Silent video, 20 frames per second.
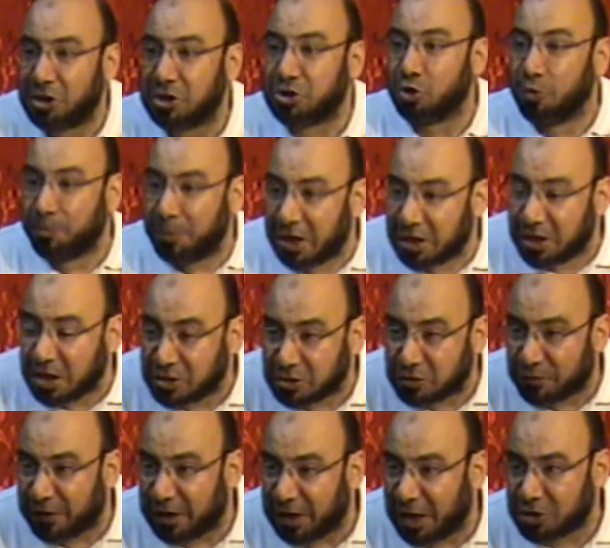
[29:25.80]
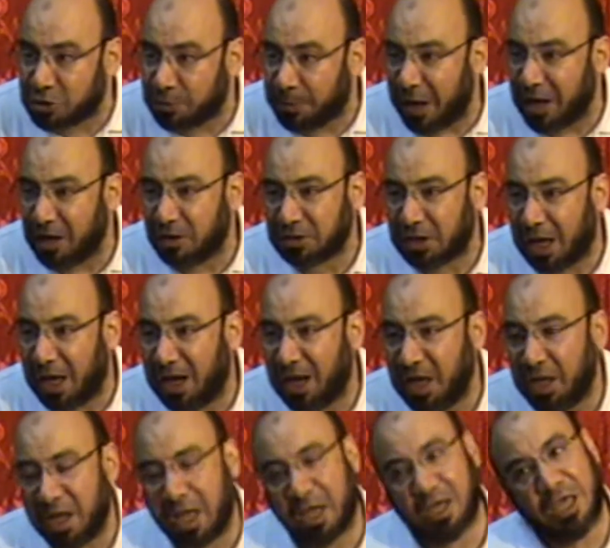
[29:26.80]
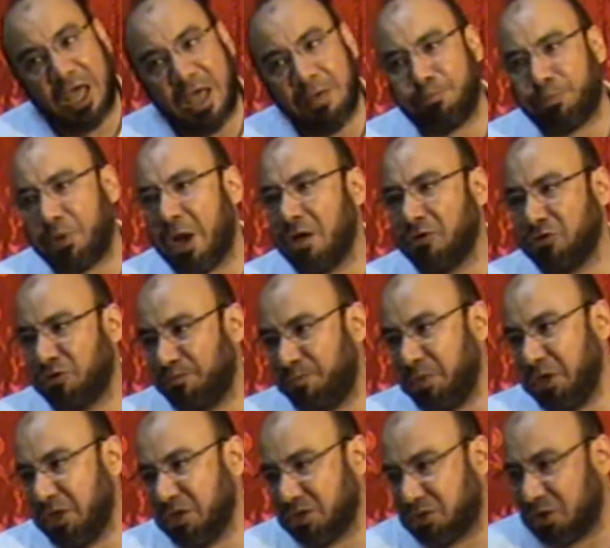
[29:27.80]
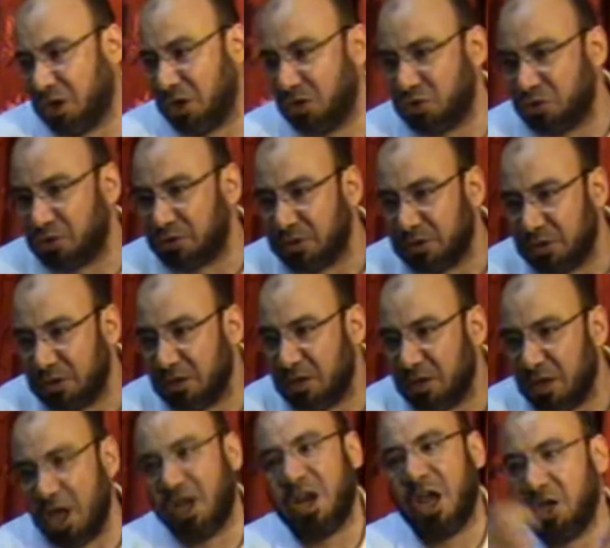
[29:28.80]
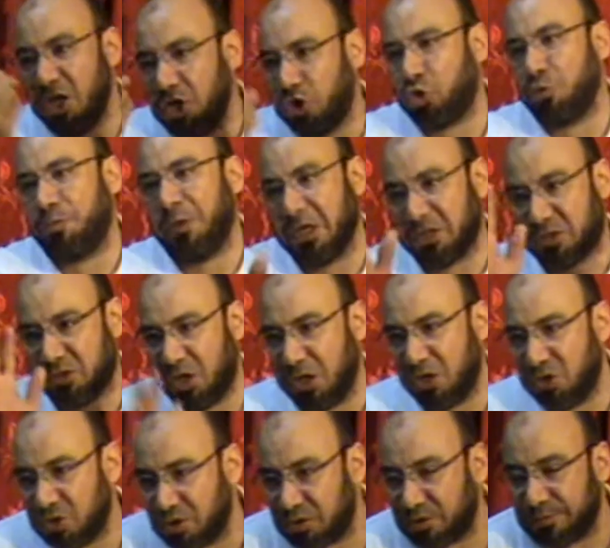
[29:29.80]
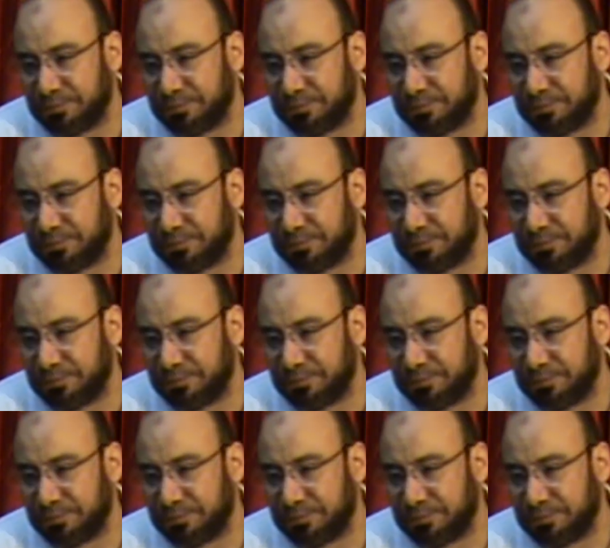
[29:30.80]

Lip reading: disobedience of Allah subhanahu wa ta'ala, I'm proud of being a stranger. And I need to be a stranger.